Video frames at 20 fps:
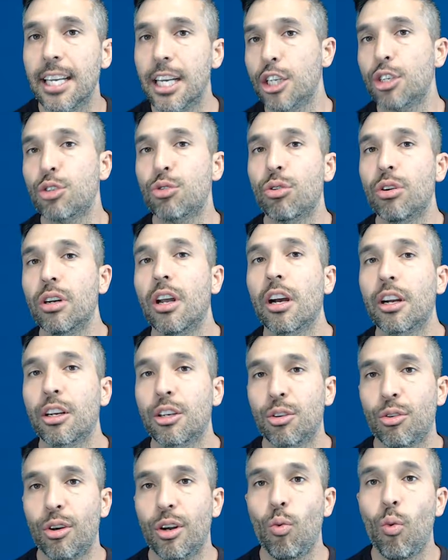
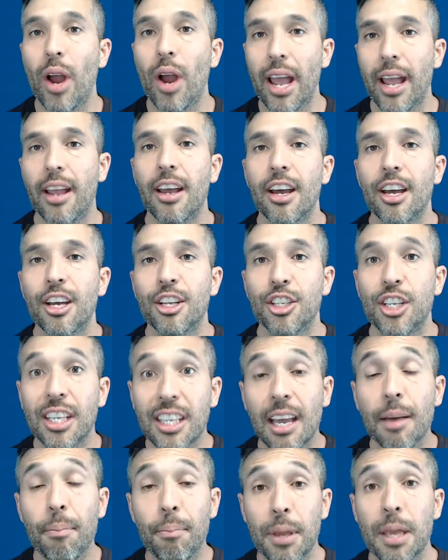introductory way to
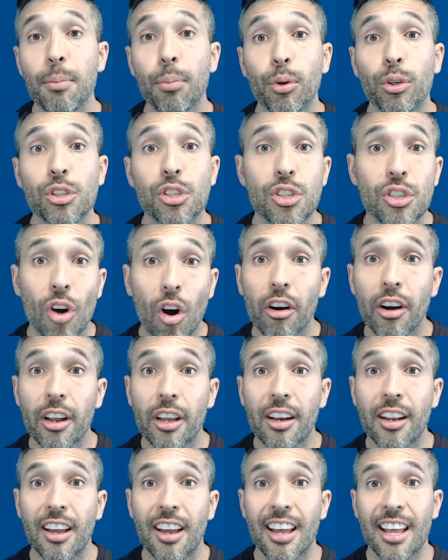get people
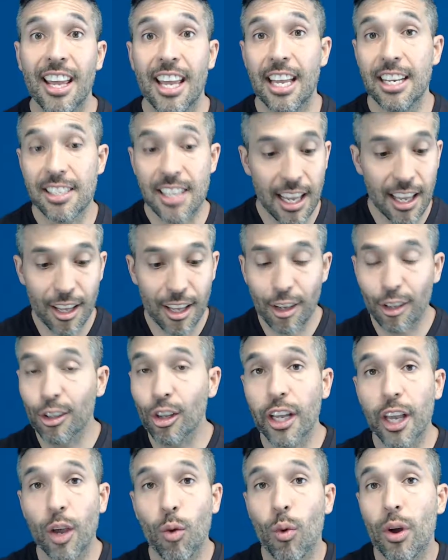started in taking a
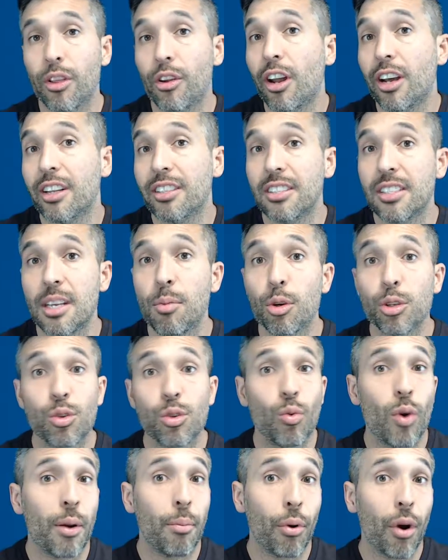look at whether or not Ximo is
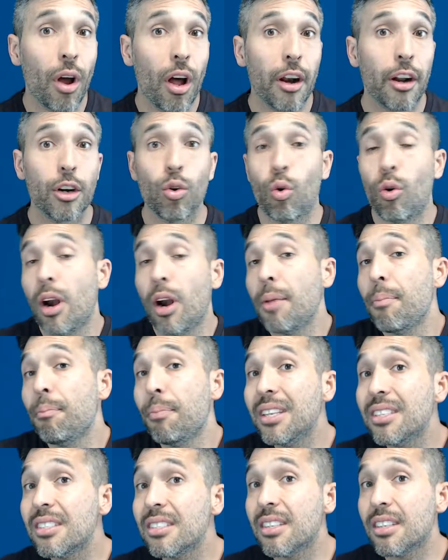the right product or right
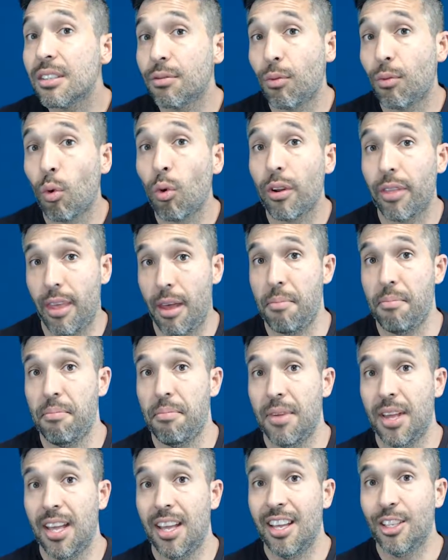business for them,
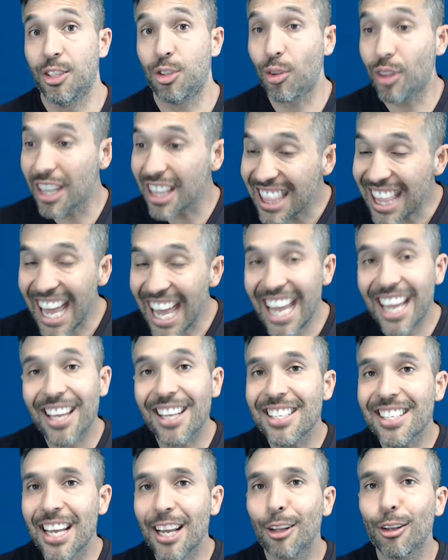so that they
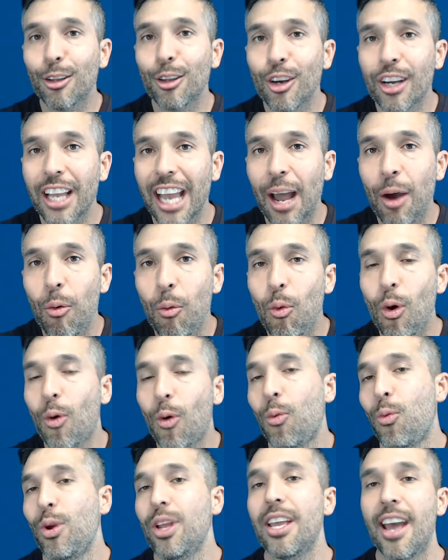can take a look at what
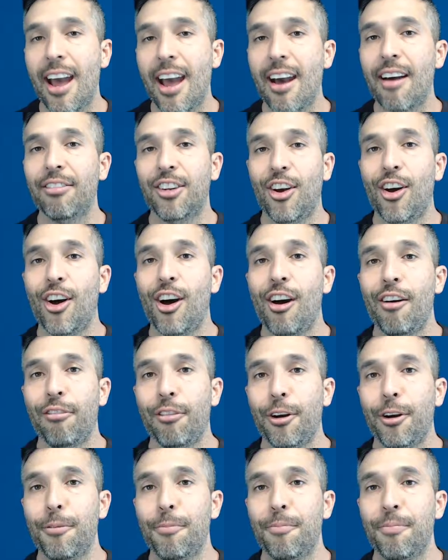we have to offer.